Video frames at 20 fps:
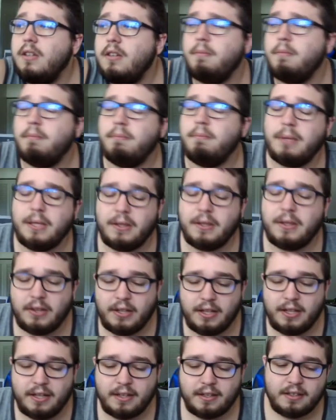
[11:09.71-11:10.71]
But
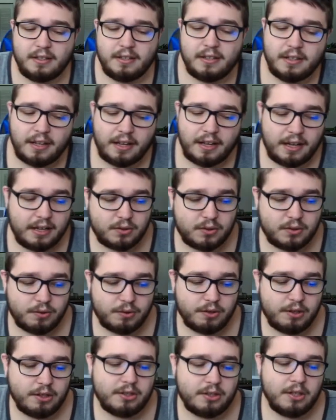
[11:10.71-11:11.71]
then
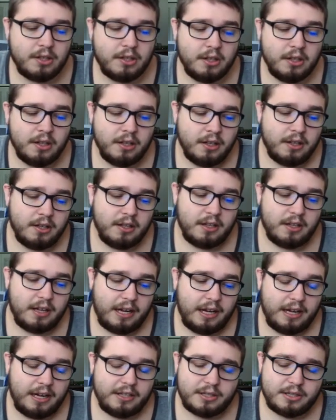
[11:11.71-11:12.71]
Android
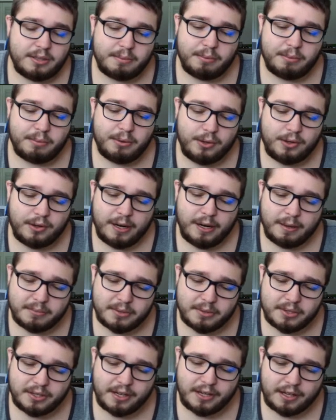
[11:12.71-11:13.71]
has
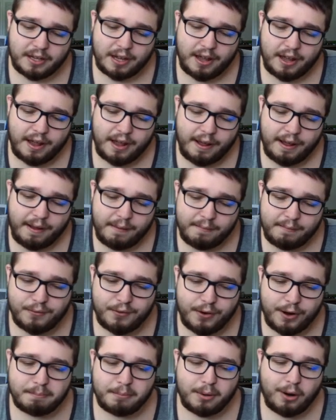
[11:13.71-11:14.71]
programs like
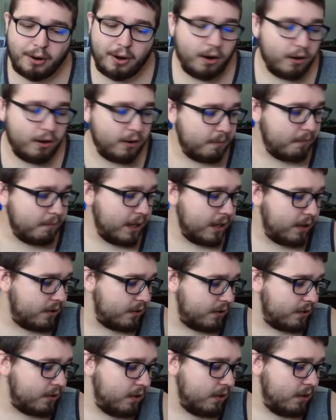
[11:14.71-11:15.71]
FREP,
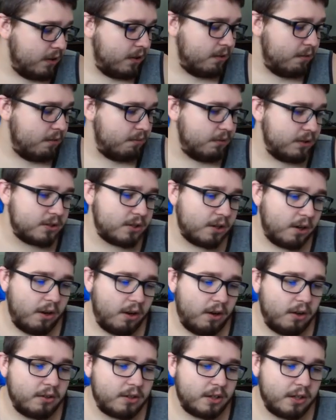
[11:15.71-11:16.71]
Automator, which
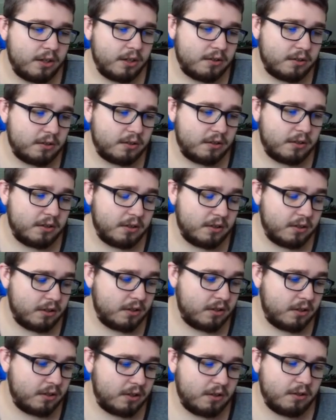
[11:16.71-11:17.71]
all can
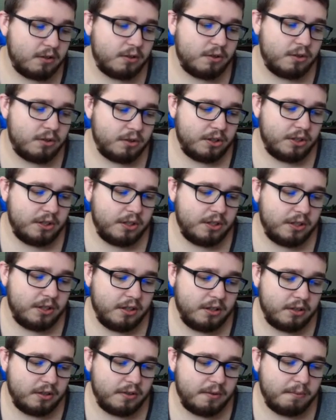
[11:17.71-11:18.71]
earn
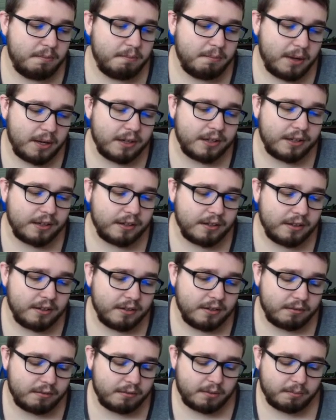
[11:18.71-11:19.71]
you money
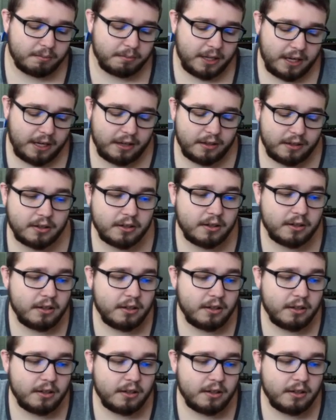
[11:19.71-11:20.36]
from that.